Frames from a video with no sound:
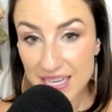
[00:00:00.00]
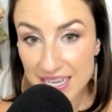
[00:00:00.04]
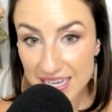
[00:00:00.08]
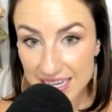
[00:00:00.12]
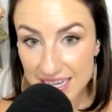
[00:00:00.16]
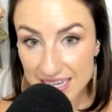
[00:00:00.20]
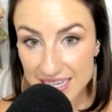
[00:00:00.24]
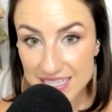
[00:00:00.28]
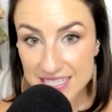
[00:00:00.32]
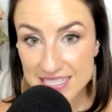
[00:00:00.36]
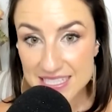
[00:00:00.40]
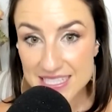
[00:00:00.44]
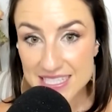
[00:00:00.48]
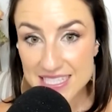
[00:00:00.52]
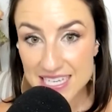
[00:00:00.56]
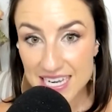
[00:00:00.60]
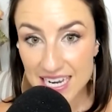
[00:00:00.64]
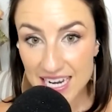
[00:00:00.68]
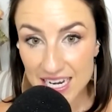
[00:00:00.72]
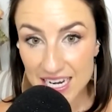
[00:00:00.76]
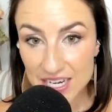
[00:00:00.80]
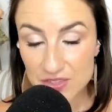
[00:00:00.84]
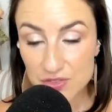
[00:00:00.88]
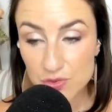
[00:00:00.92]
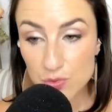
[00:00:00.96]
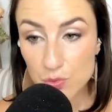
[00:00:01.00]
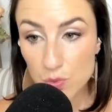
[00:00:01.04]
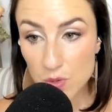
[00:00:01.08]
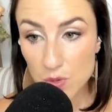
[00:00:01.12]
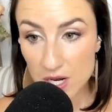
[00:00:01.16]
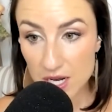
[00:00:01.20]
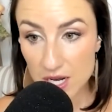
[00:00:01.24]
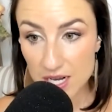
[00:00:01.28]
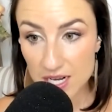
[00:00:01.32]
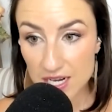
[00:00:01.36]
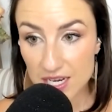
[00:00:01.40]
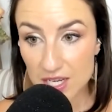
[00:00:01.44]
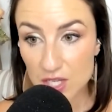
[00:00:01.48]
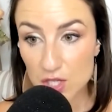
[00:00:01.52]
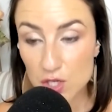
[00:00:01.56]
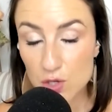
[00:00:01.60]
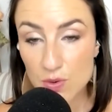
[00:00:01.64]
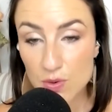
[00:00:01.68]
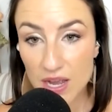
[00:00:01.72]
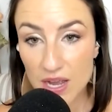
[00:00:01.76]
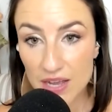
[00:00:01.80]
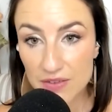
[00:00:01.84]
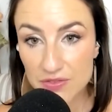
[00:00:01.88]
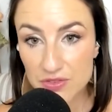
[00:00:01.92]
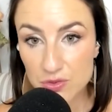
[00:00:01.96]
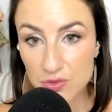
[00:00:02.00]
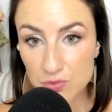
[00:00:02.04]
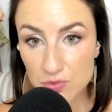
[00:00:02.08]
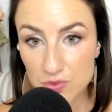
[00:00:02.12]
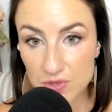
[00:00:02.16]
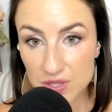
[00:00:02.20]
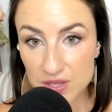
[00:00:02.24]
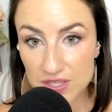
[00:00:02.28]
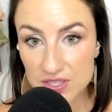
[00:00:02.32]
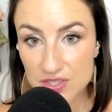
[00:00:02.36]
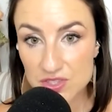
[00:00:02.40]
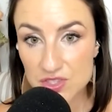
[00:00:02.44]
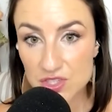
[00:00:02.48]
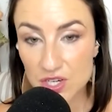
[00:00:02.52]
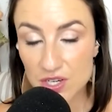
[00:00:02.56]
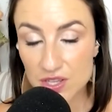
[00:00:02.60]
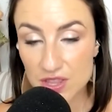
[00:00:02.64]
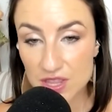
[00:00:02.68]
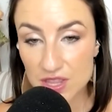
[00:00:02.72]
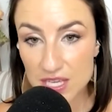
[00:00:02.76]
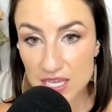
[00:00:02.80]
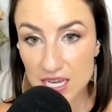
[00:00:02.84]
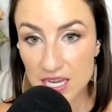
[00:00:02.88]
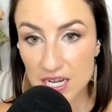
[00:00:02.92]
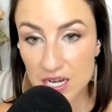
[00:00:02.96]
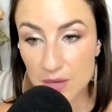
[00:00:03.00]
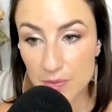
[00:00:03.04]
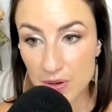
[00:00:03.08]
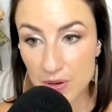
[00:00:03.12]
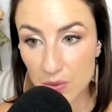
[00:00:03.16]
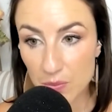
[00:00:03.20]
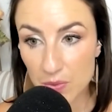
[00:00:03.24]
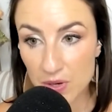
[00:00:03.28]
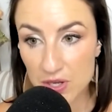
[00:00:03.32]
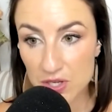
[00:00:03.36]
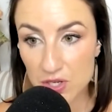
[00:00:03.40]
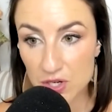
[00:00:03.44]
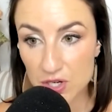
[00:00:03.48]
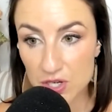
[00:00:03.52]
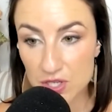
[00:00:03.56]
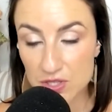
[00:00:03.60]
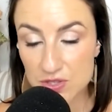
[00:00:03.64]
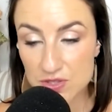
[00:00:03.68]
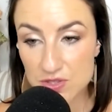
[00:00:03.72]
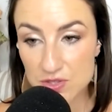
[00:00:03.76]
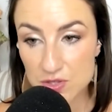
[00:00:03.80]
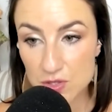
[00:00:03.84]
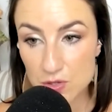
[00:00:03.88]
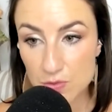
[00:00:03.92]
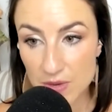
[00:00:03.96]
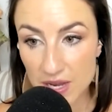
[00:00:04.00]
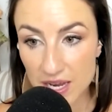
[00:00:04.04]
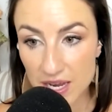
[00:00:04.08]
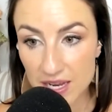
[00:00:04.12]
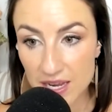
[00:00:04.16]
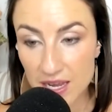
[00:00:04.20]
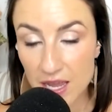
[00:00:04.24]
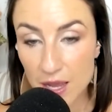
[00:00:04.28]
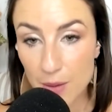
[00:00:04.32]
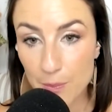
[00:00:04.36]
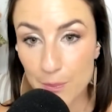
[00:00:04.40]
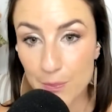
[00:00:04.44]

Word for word: It takes work. You have to really start thinking about what you're consuming